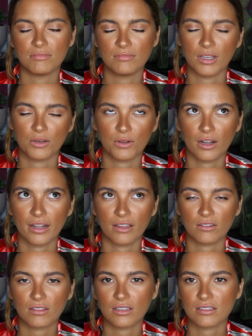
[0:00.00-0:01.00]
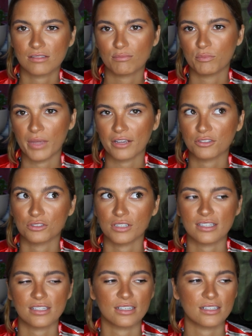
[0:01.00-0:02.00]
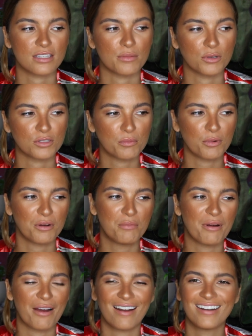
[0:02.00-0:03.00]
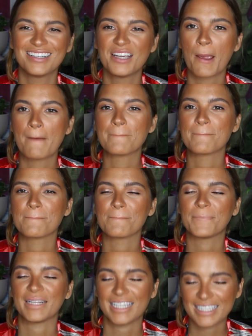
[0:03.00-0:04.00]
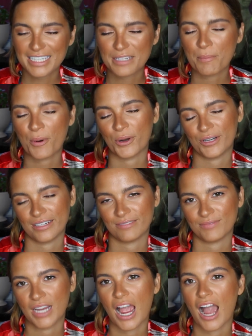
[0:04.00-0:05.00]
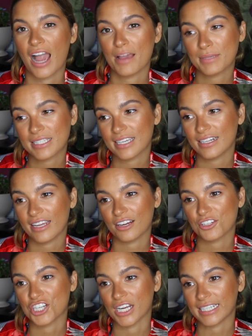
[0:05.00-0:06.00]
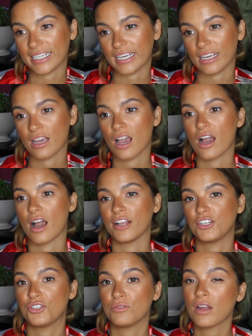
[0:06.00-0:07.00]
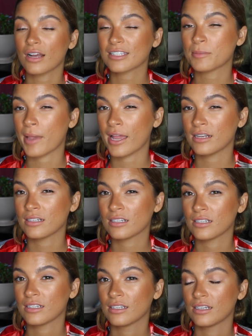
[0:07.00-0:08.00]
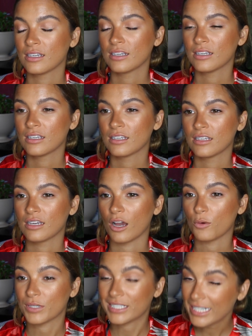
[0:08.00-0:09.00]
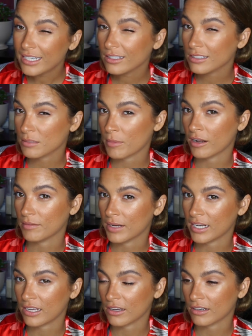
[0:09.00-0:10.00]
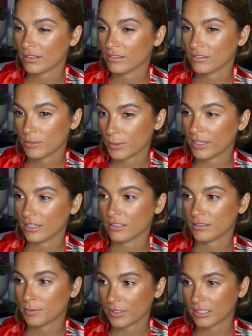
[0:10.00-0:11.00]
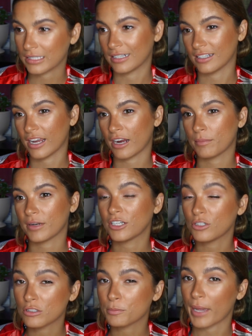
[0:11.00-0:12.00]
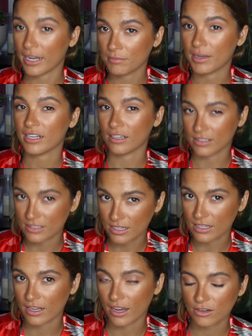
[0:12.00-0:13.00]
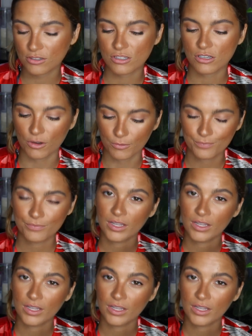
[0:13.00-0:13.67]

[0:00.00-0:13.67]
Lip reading: No, not health, because exercising is the most important part, but this is important. I'm a skincare junkie. I do not spend a ridiculous amount of money on skincare, but I do spend money on skincare. So